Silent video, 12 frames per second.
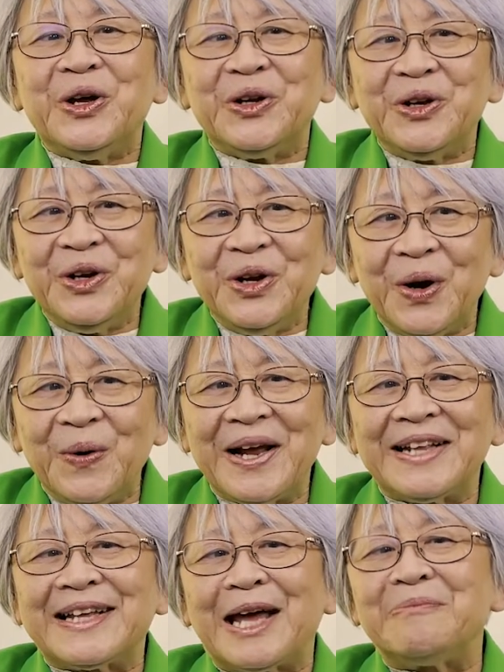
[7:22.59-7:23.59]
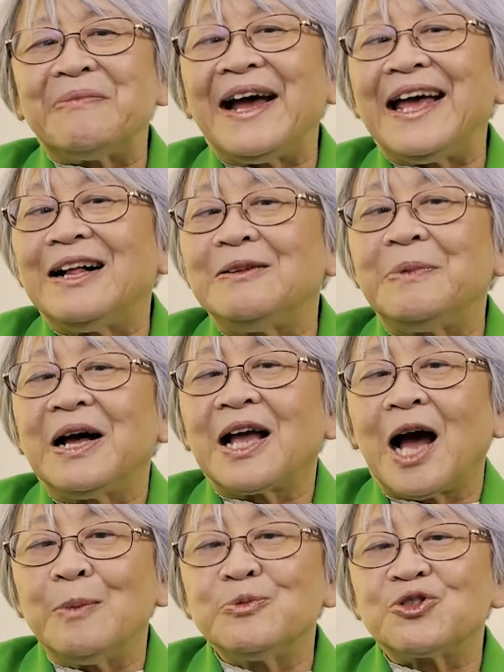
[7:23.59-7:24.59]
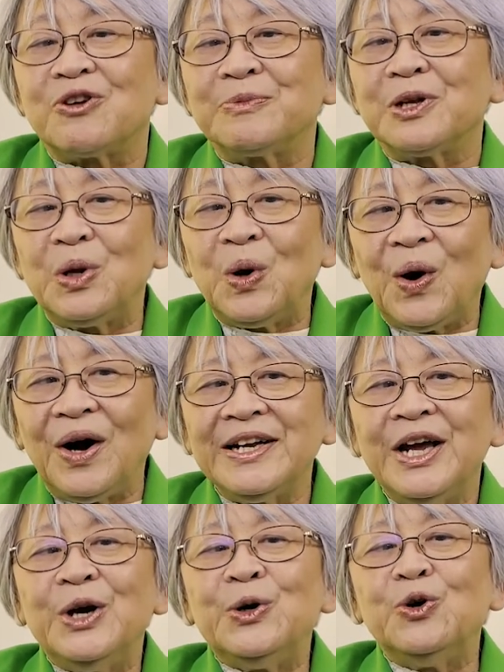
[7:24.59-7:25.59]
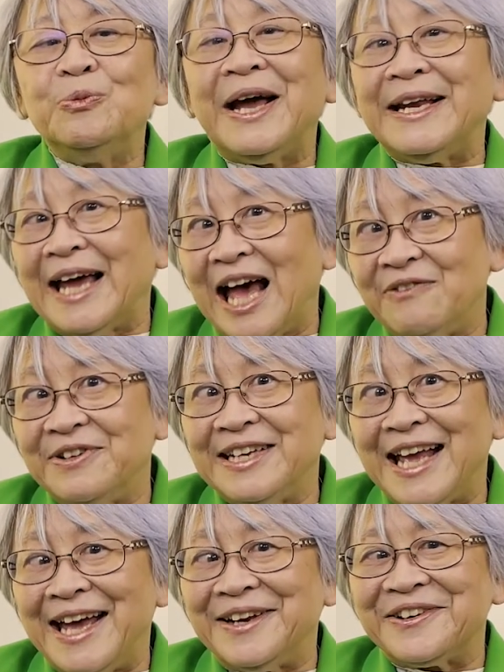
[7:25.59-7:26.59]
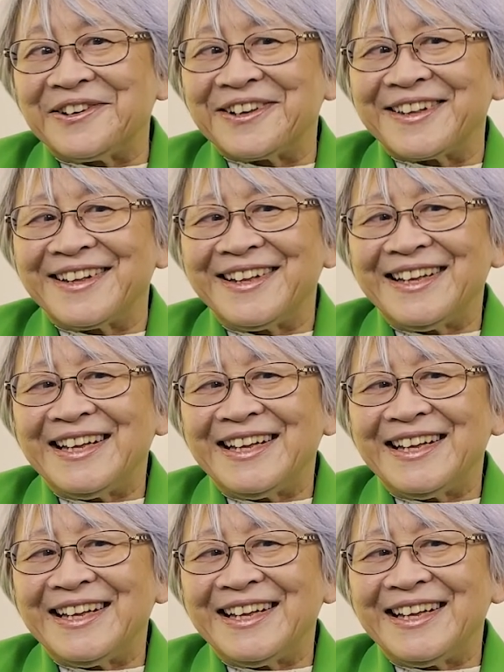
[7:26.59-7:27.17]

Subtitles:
knowing that my help comes from the Lord who made heaven and earth.